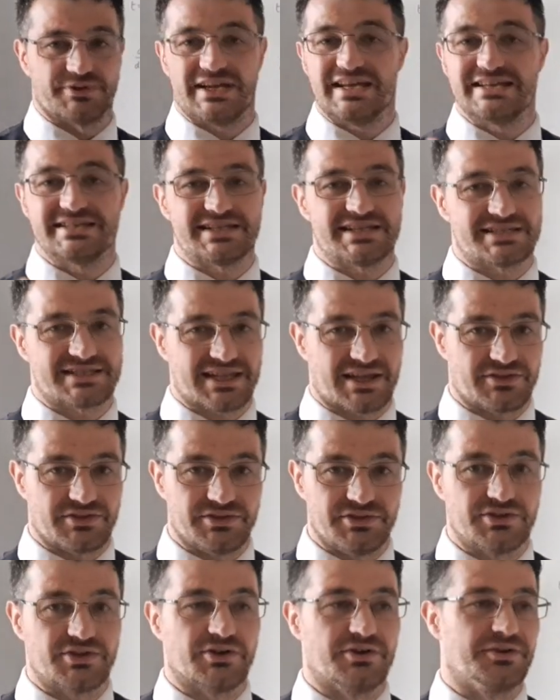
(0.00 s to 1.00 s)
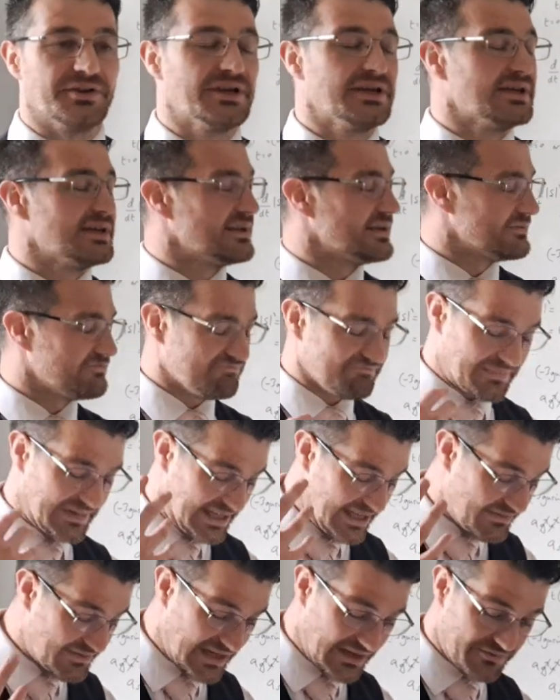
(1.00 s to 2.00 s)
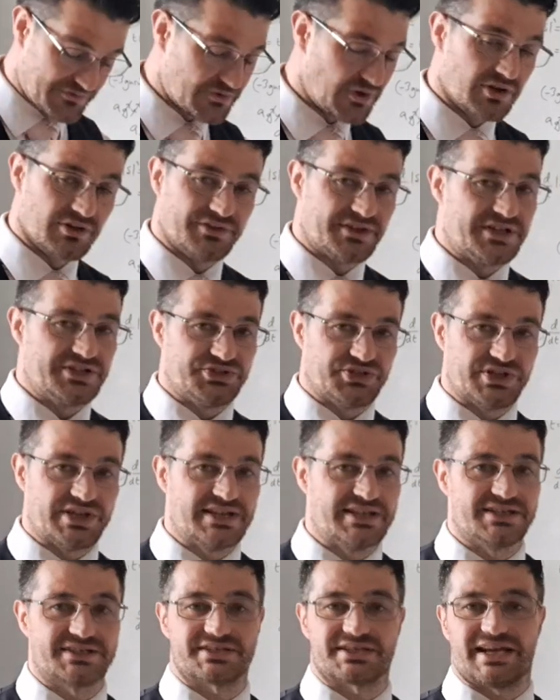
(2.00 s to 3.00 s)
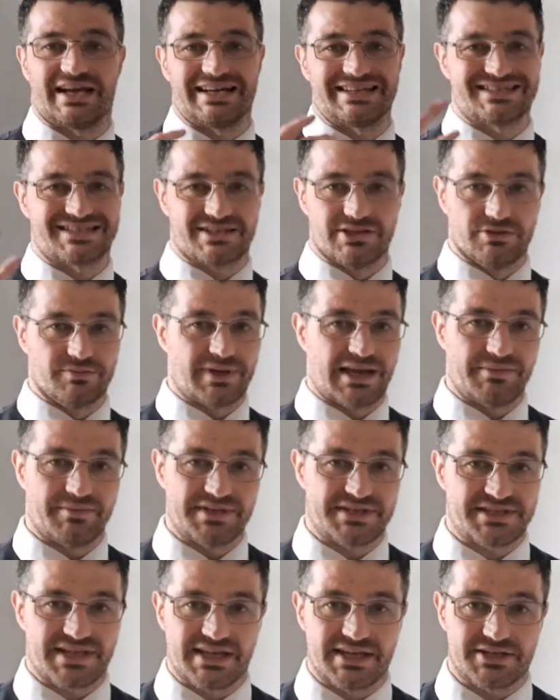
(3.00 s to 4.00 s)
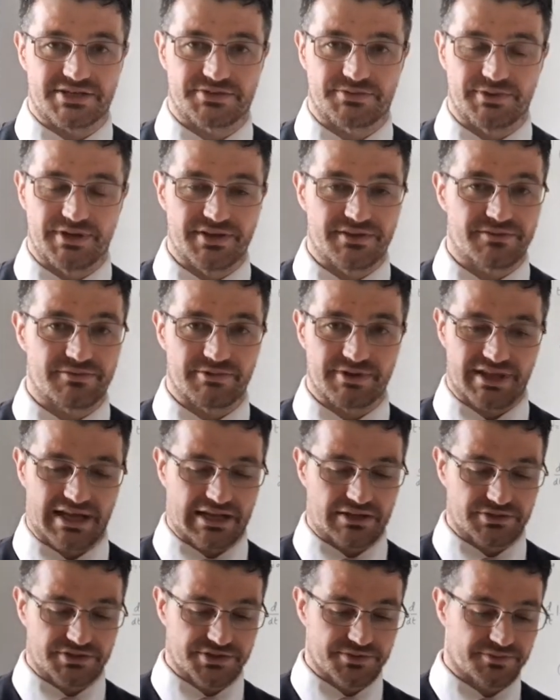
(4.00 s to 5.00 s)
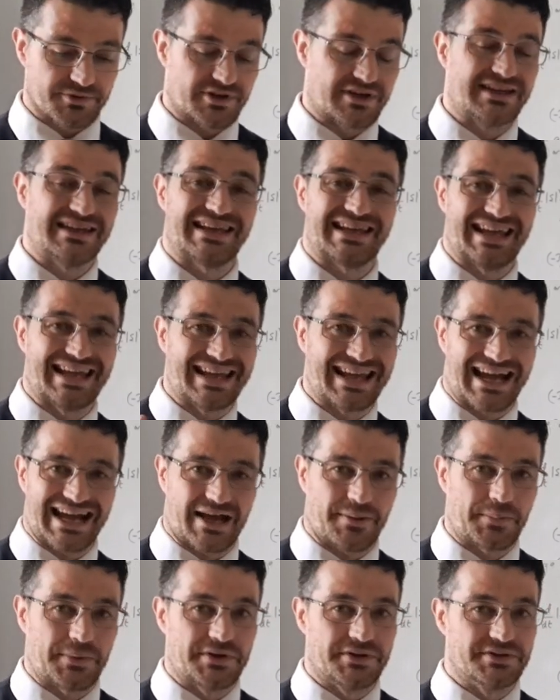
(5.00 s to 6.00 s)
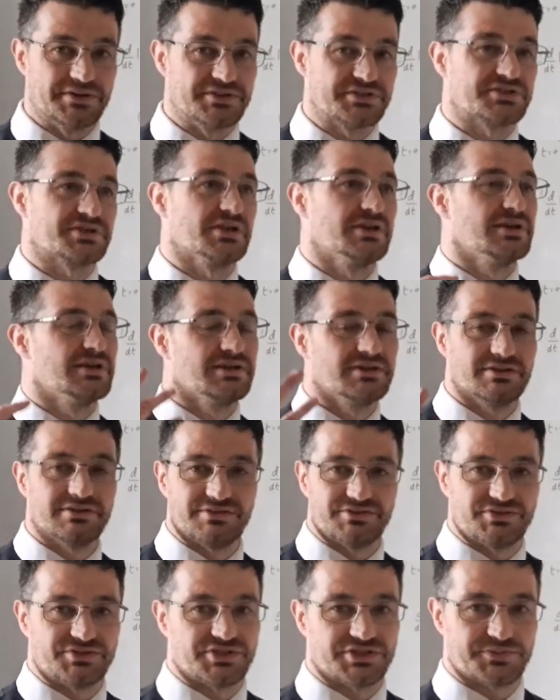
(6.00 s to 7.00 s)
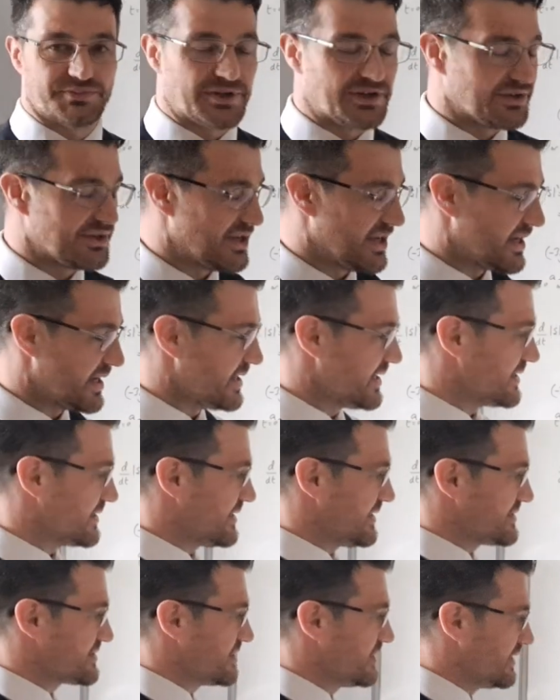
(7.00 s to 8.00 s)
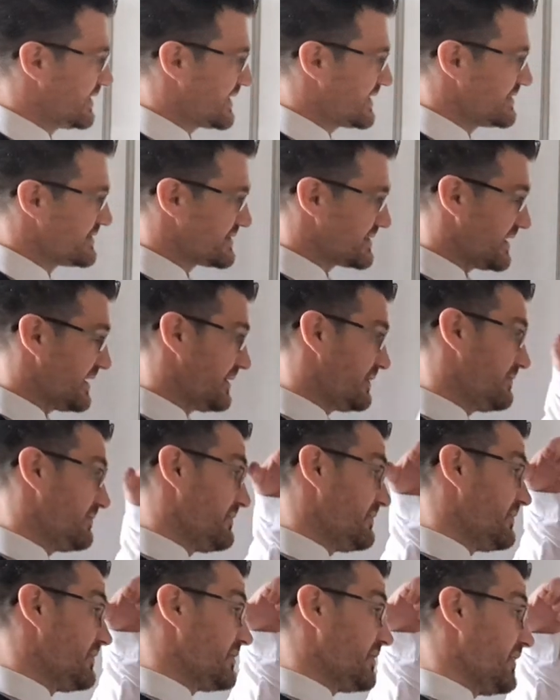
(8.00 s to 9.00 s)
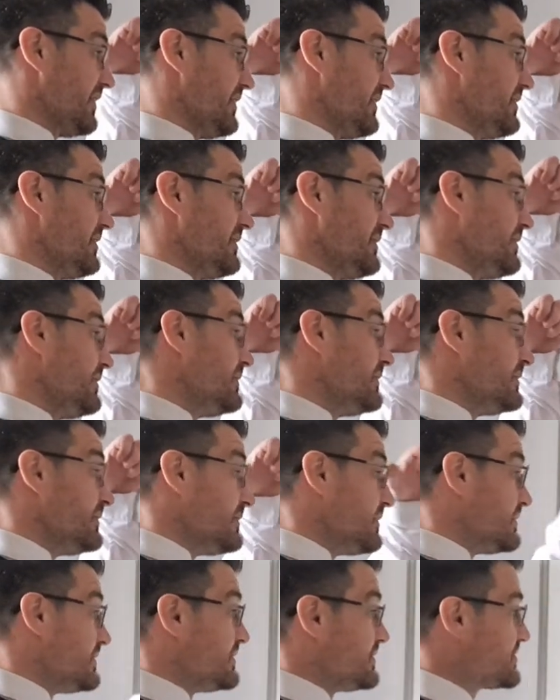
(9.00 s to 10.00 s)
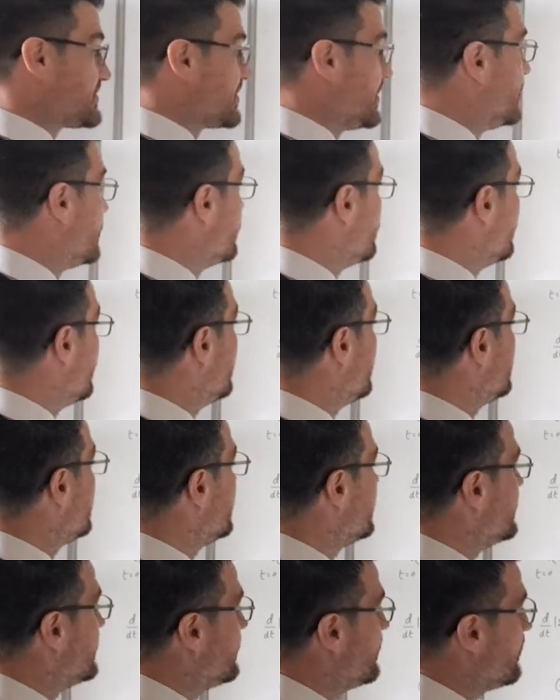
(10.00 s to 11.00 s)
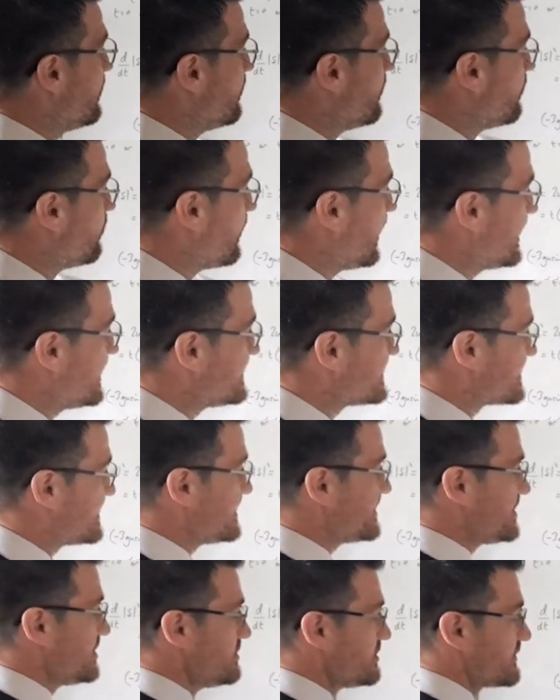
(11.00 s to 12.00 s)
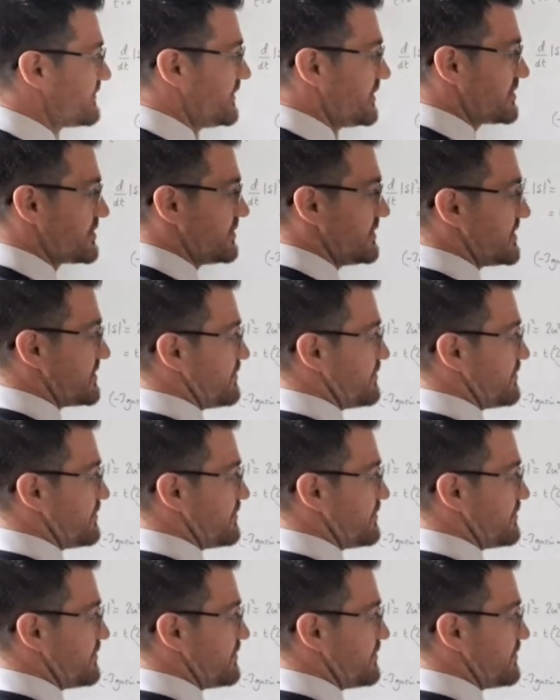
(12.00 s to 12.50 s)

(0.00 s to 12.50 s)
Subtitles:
Easier said than done. Even after all these years, I still make mistakes with algebra. It happens. Just be on your guard. That's all I can say. Okay. So why is this useful to us?